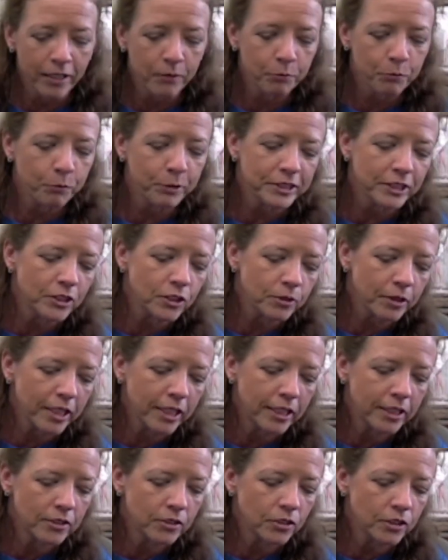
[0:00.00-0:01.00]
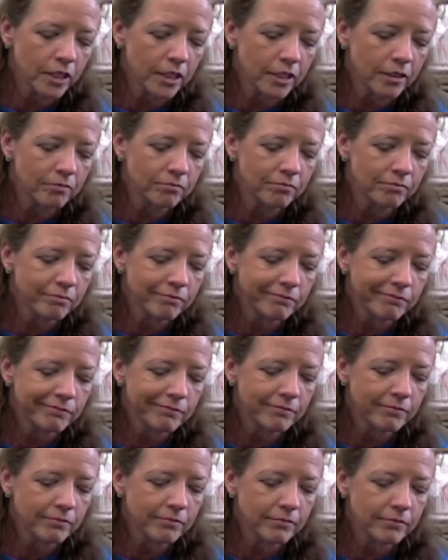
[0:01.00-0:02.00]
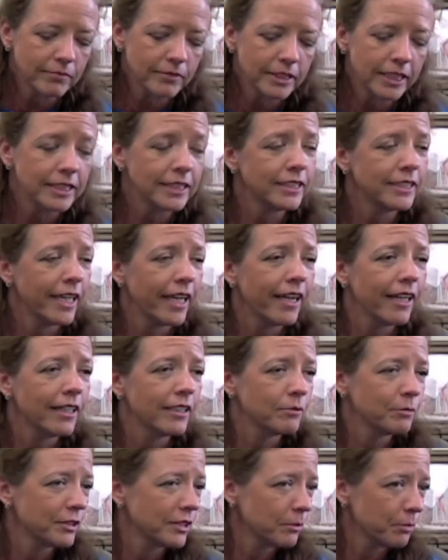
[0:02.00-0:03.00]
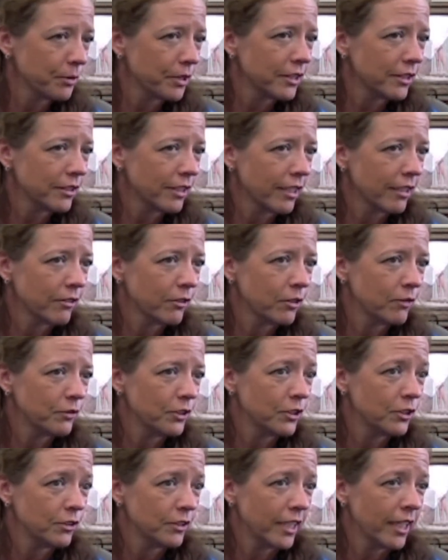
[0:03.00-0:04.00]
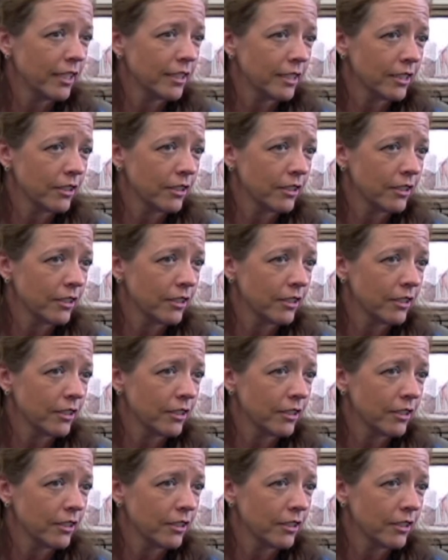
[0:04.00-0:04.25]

and what's strange, um, his dad was a printer. I don't know if you knew that,